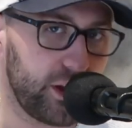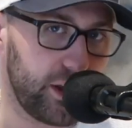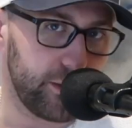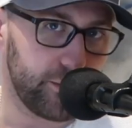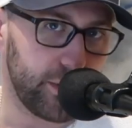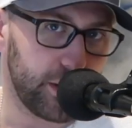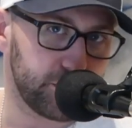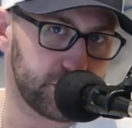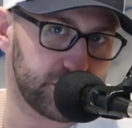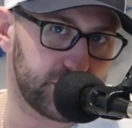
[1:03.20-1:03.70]
we
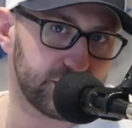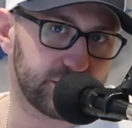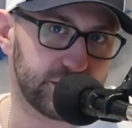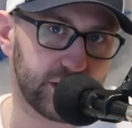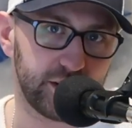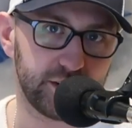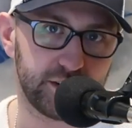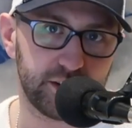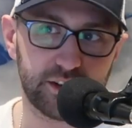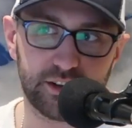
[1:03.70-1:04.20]
came up with this
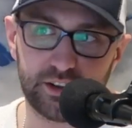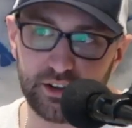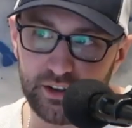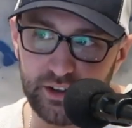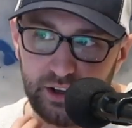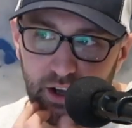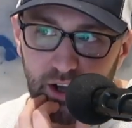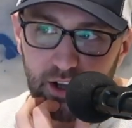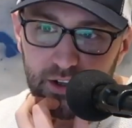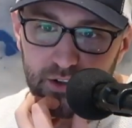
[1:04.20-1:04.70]

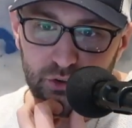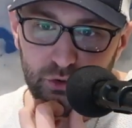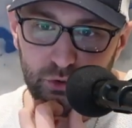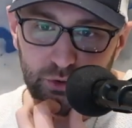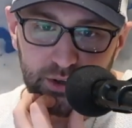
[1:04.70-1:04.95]
idea to